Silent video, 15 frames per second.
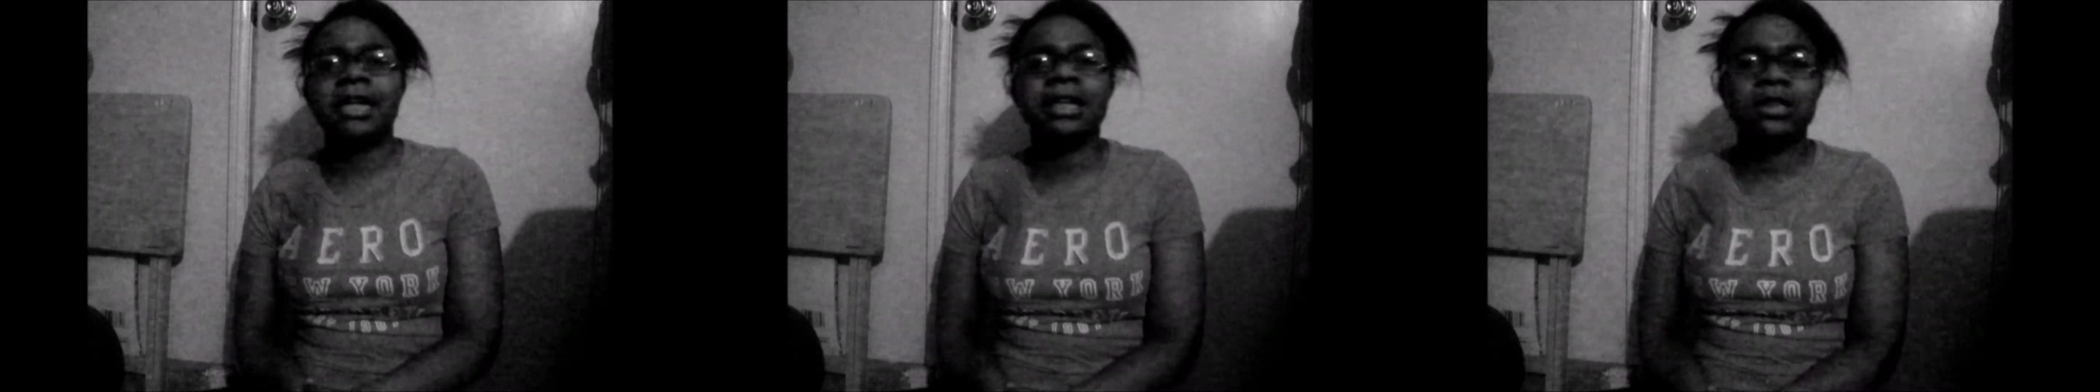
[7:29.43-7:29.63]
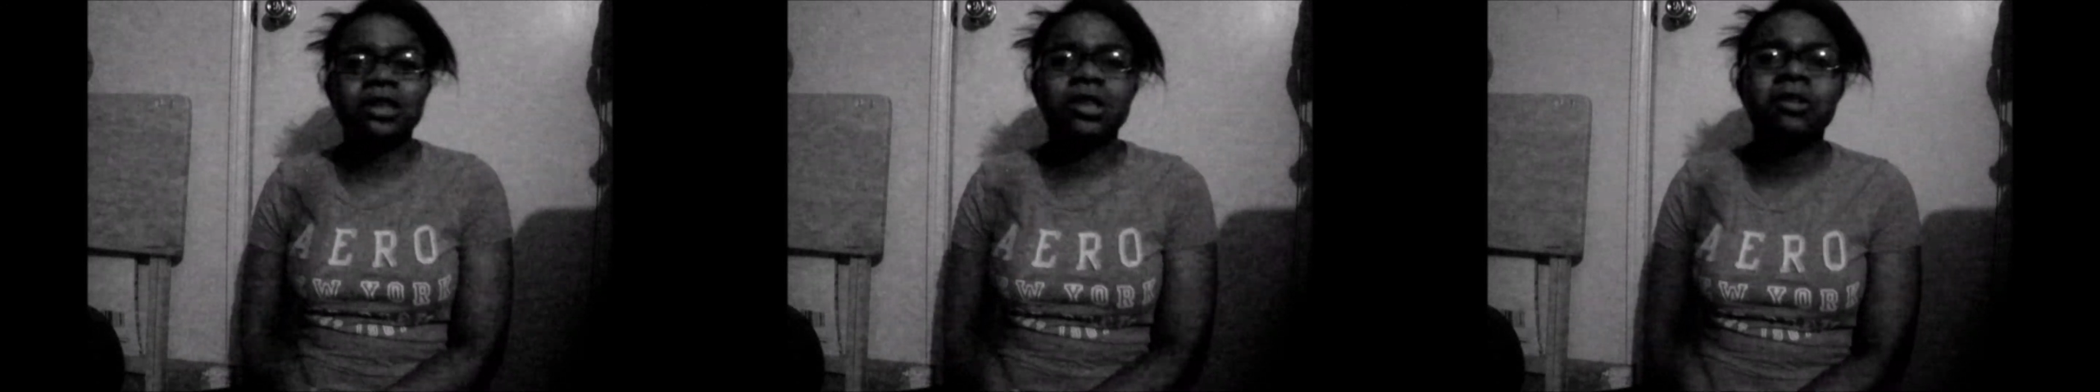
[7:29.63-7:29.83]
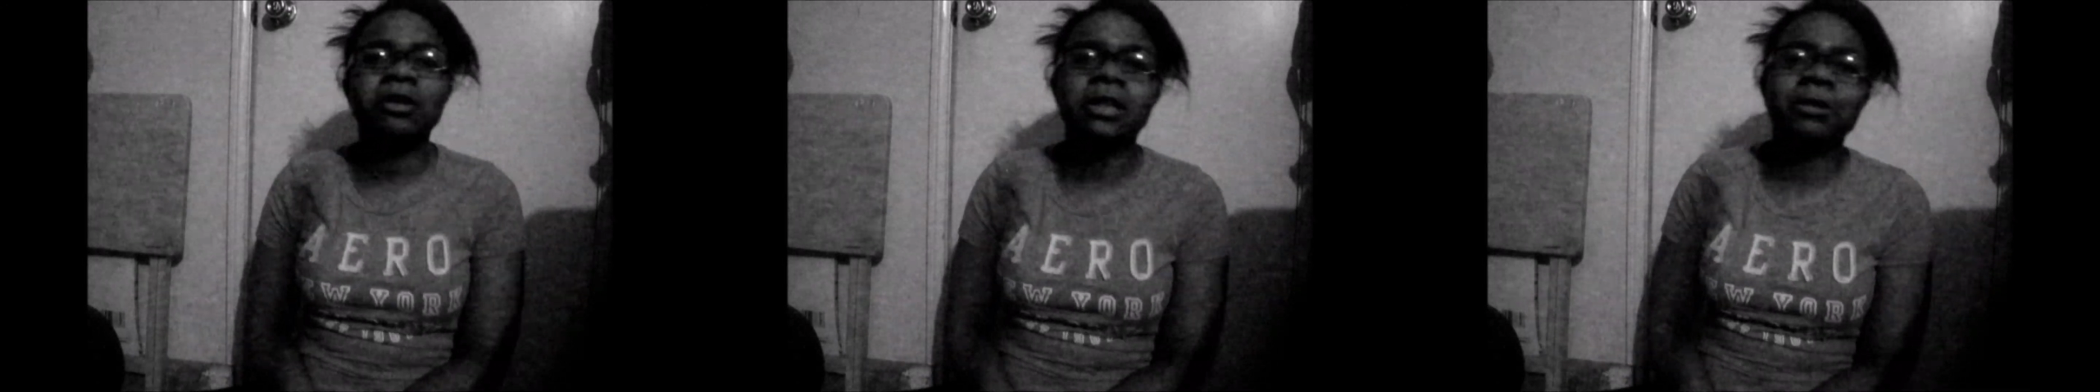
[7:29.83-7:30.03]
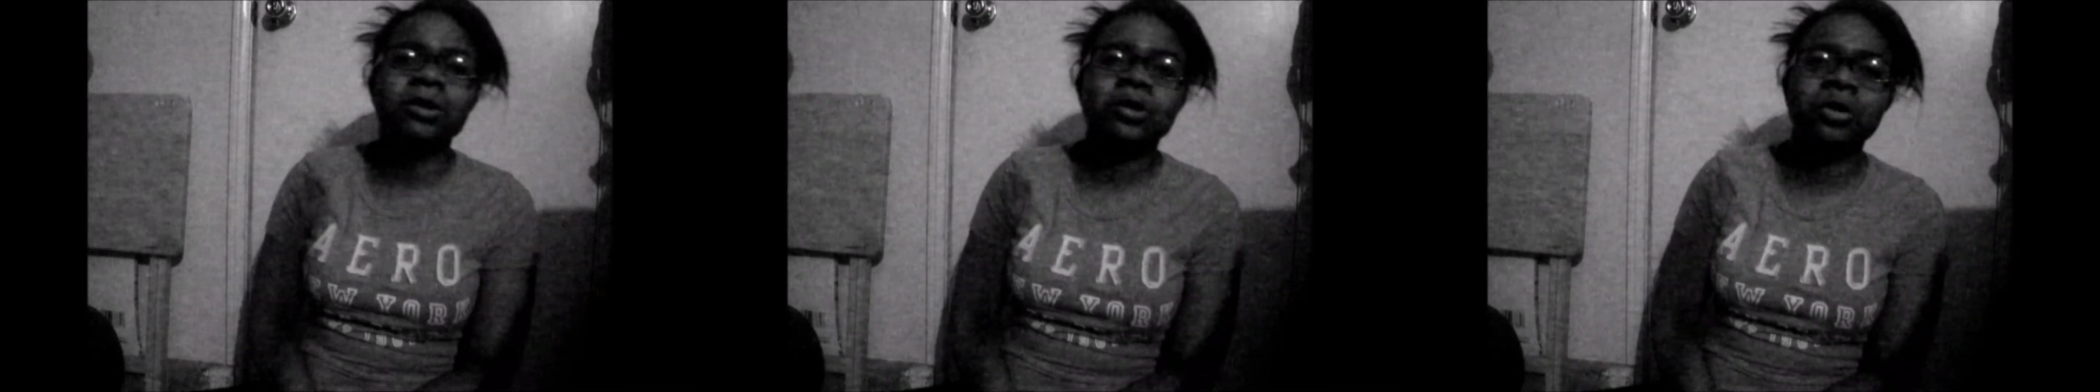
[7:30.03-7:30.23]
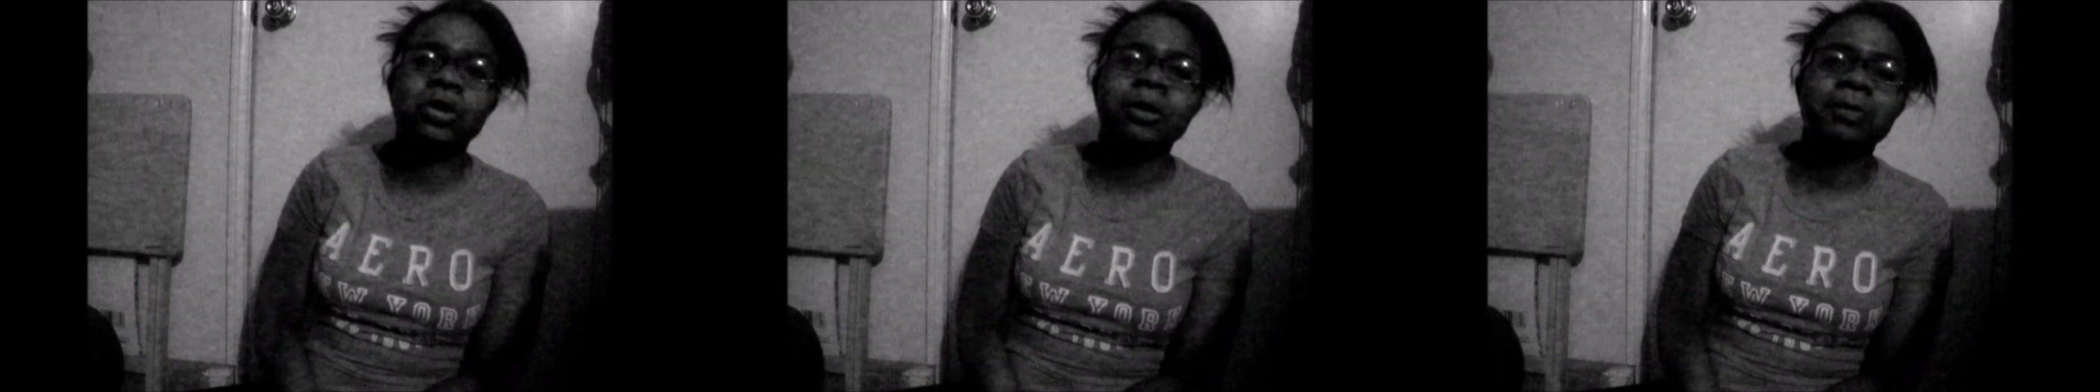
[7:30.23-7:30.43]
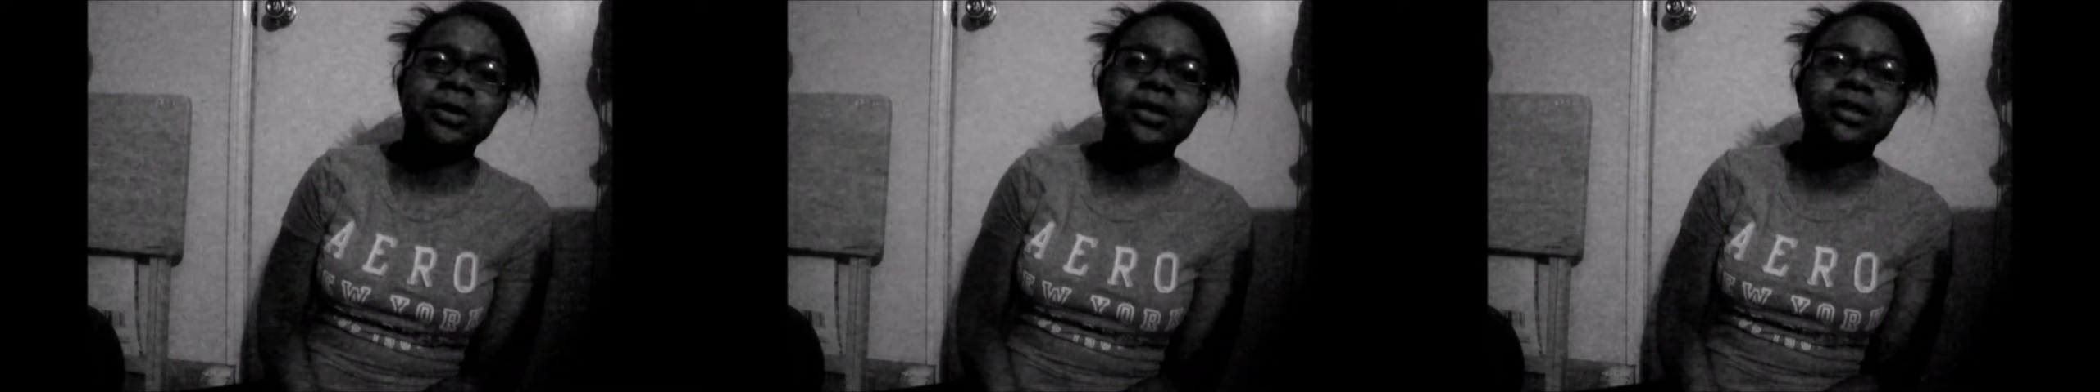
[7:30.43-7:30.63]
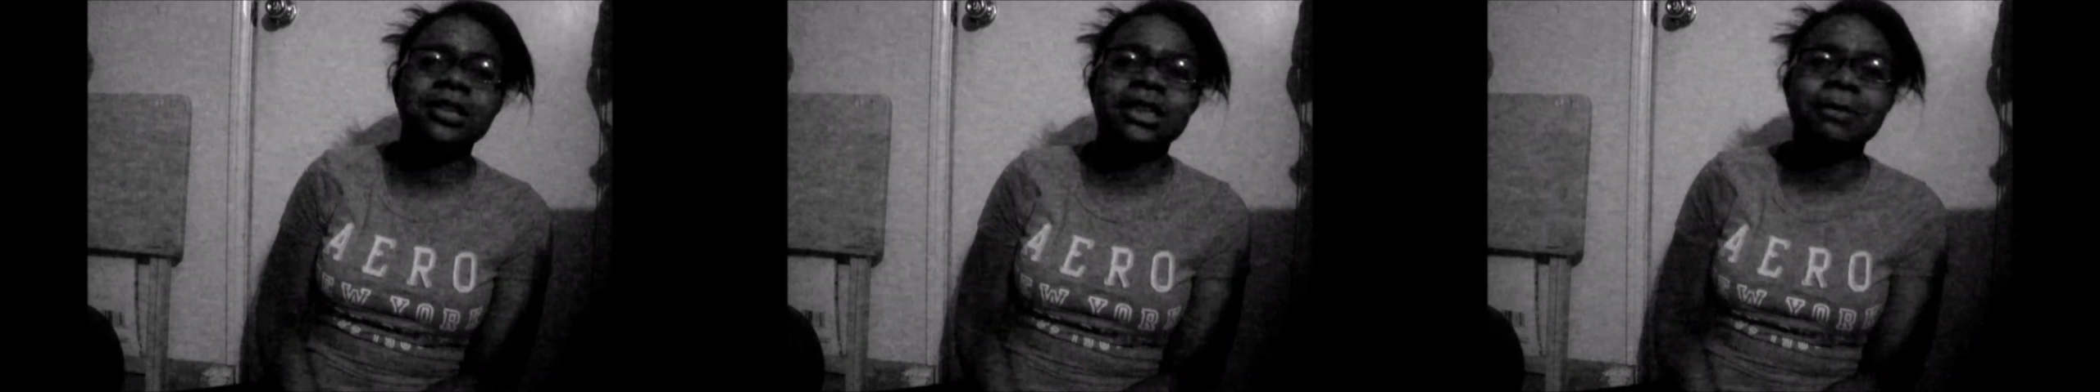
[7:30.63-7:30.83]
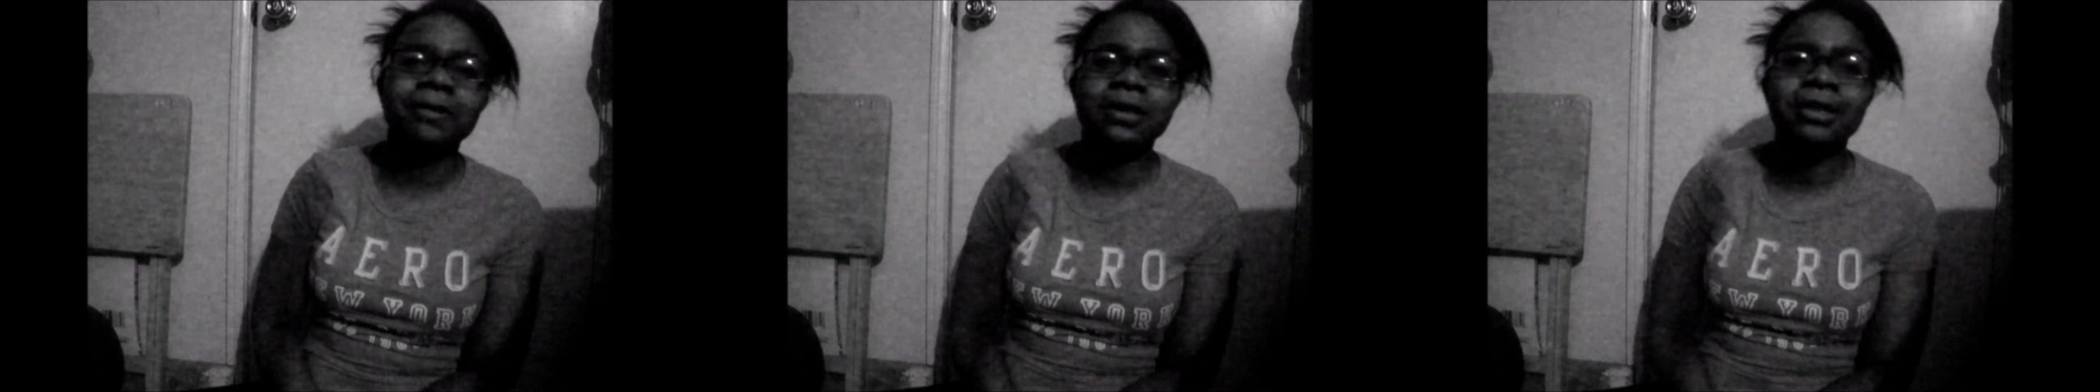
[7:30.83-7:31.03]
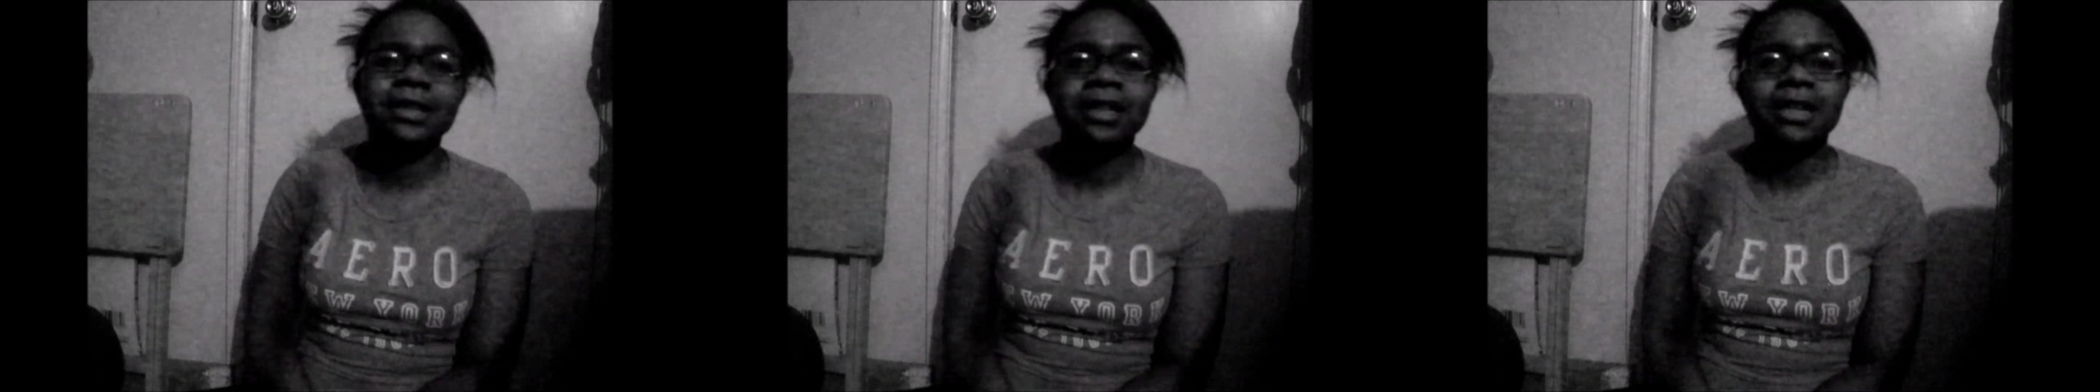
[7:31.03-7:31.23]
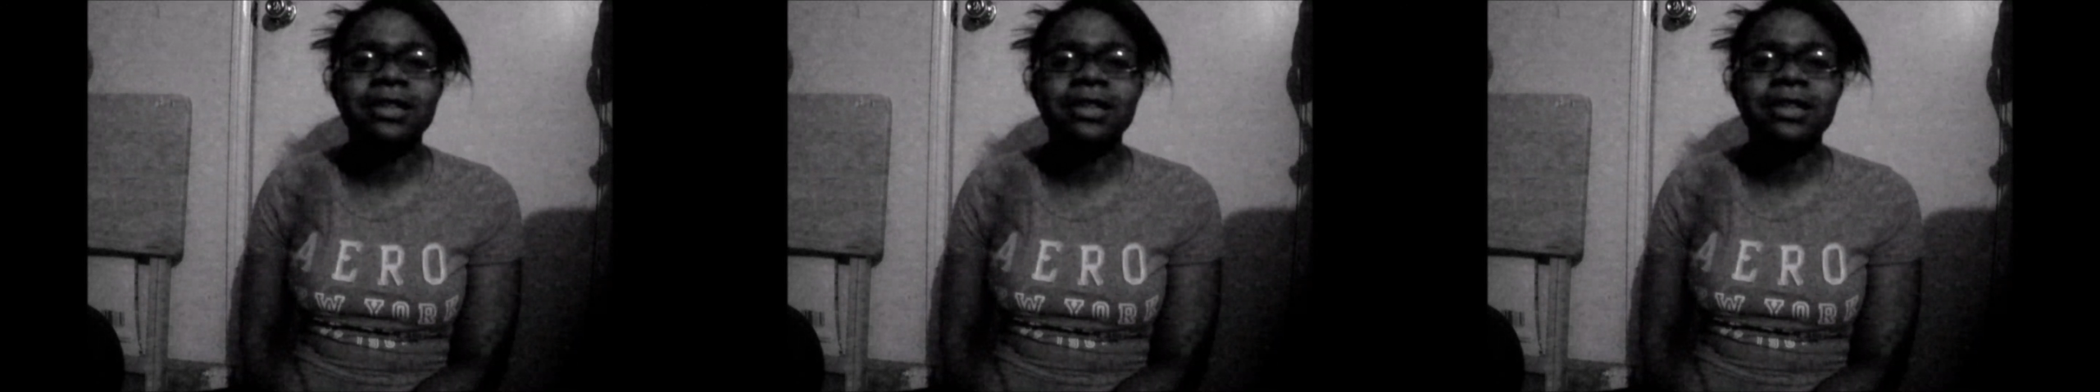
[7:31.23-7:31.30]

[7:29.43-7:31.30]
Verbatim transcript: Instagram, Scorpio Simmer.